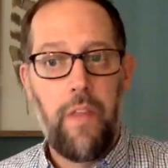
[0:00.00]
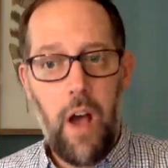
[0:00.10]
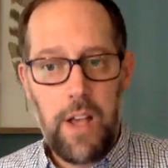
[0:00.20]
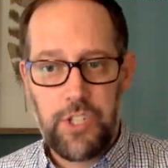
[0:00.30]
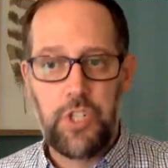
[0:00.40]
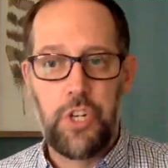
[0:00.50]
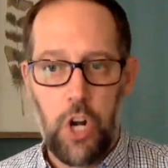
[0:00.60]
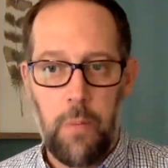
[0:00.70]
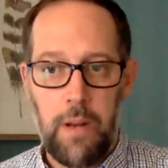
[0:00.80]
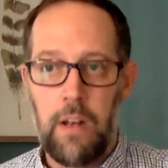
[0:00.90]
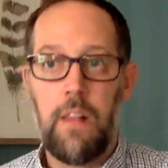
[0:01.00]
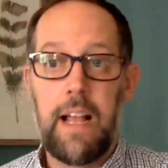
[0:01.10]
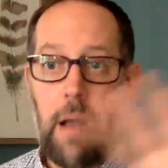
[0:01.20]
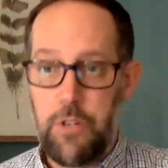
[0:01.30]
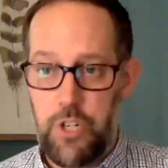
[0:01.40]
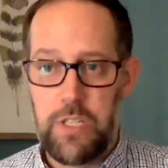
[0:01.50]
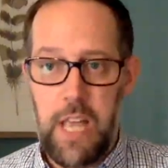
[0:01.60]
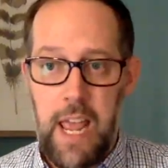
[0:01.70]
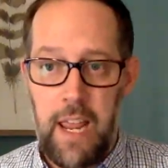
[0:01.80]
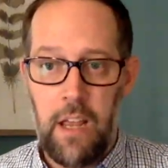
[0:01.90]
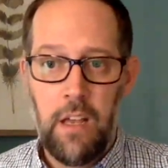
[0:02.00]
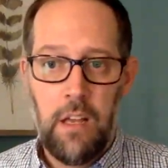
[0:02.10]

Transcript: us to determine, like I was just saying,